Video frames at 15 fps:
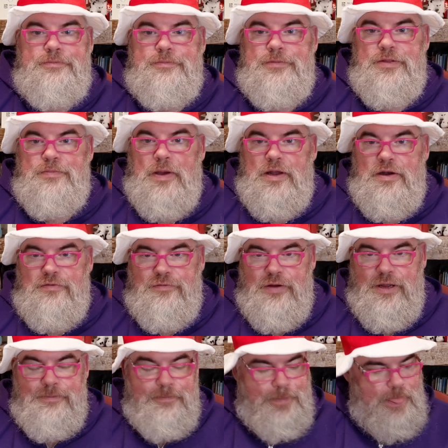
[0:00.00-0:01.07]
Yeah. Spider
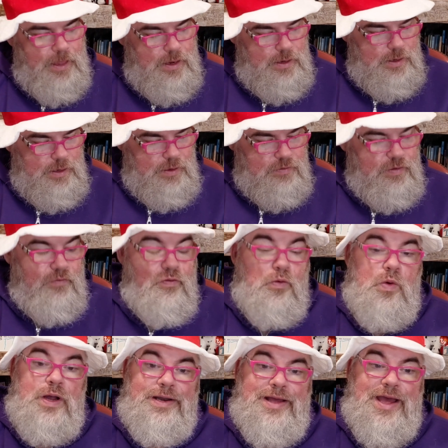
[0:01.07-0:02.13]
free. Except for
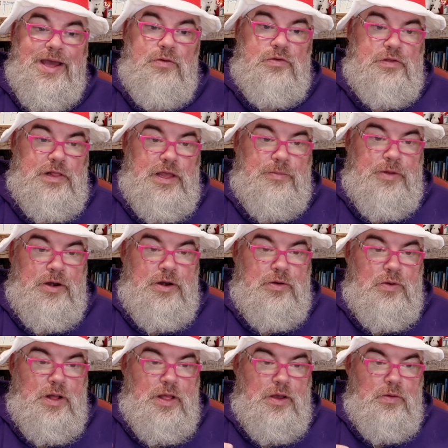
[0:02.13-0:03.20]
one guy who was climbing on our
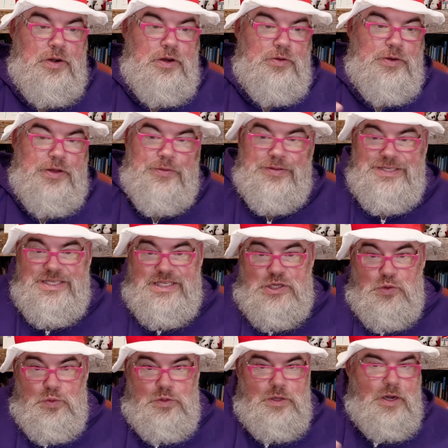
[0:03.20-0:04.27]
wall. Like, what are you doing?
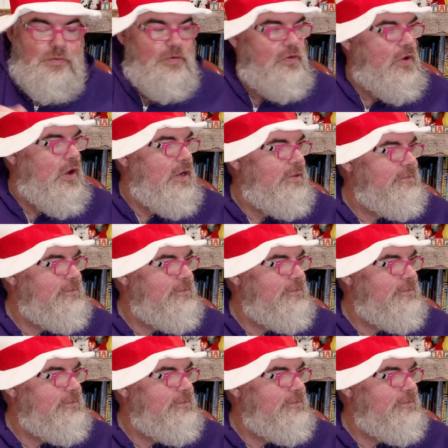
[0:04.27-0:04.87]
And he was gone.